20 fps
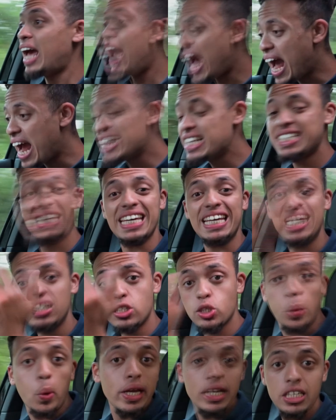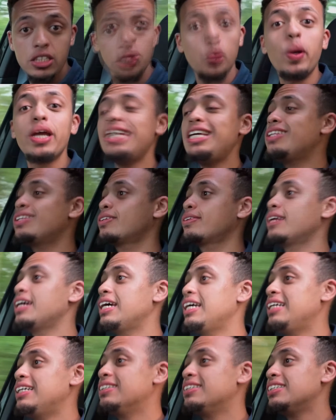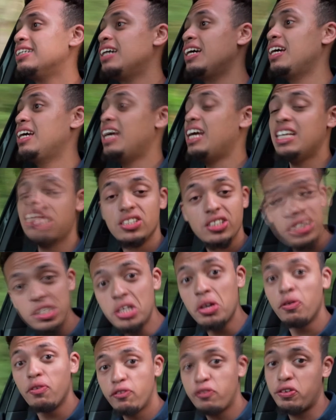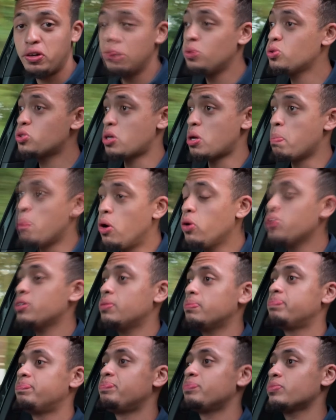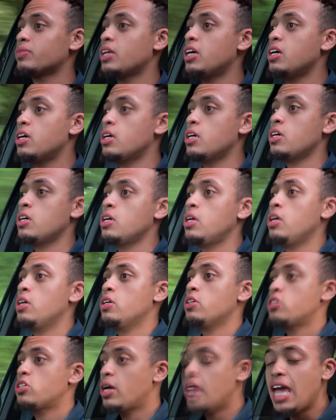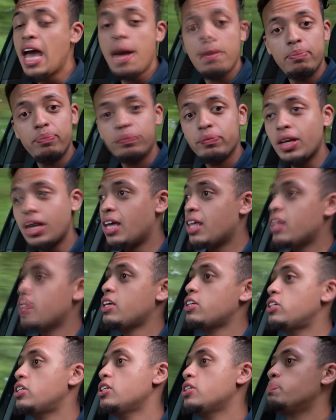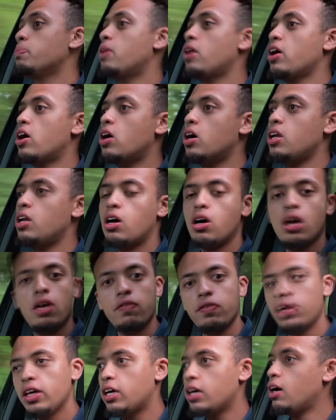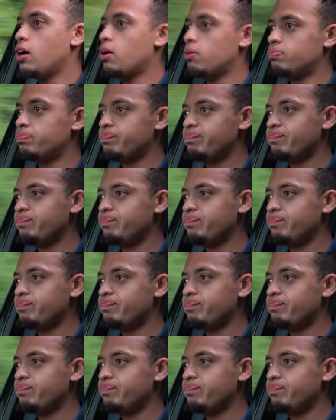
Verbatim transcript: And in 2023, it still feels modern. So yeah, this is my highlight of the car.